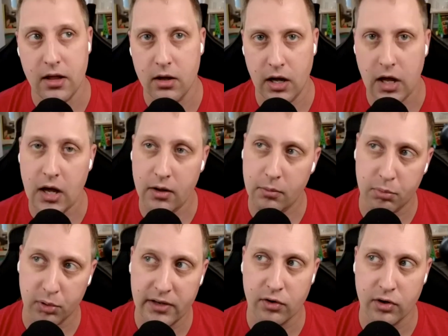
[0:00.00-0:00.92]
uh,
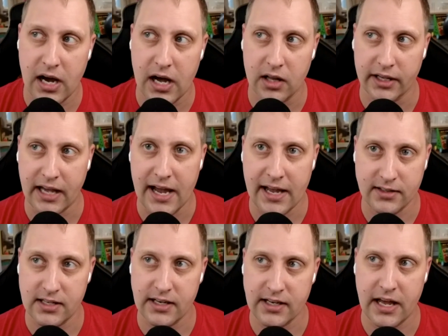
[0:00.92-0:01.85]
believe it or not, like I
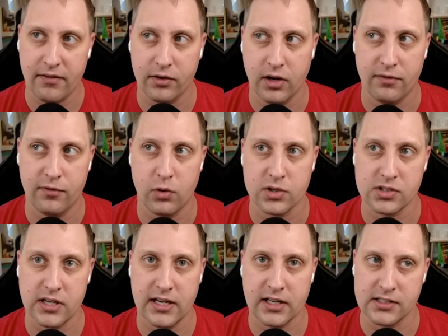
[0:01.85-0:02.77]
did have enough
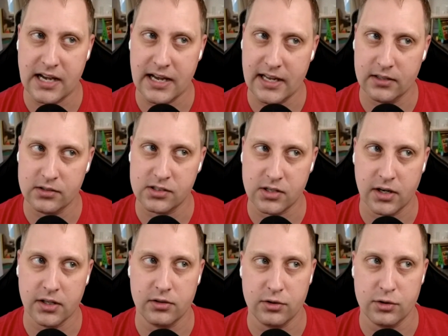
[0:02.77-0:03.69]
foresight because I had
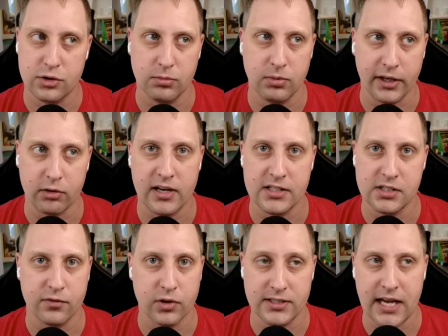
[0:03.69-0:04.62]
studied YouTube like crazy
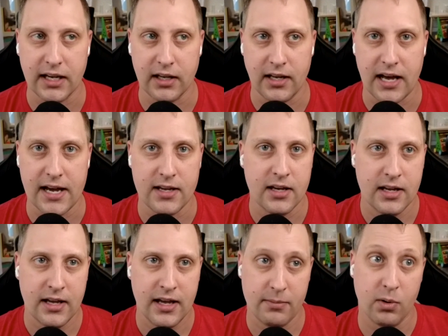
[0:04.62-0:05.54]
for a decade. I
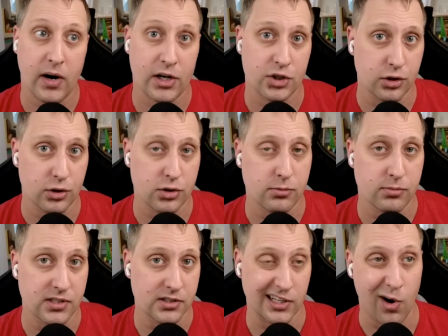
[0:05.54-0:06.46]
had been watching YouTube
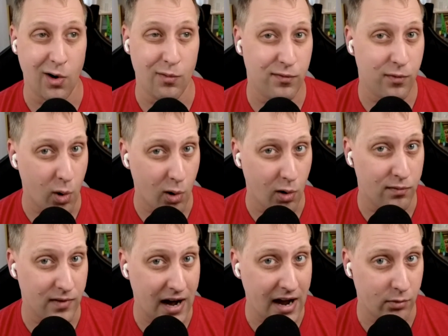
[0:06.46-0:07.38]
since like 04,
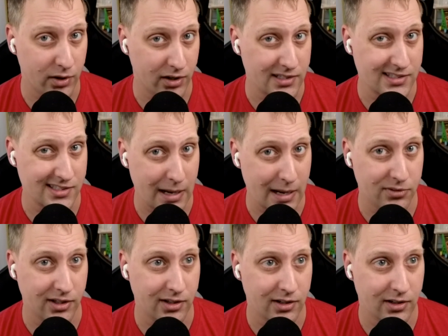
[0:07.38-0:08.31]
05 when it
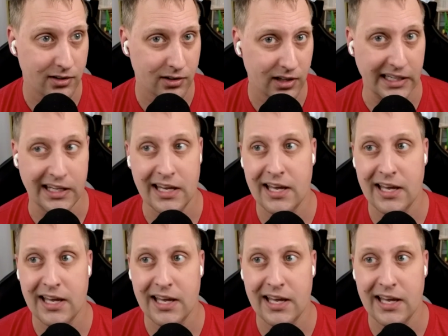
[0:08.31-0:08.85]
incepted. Like yep.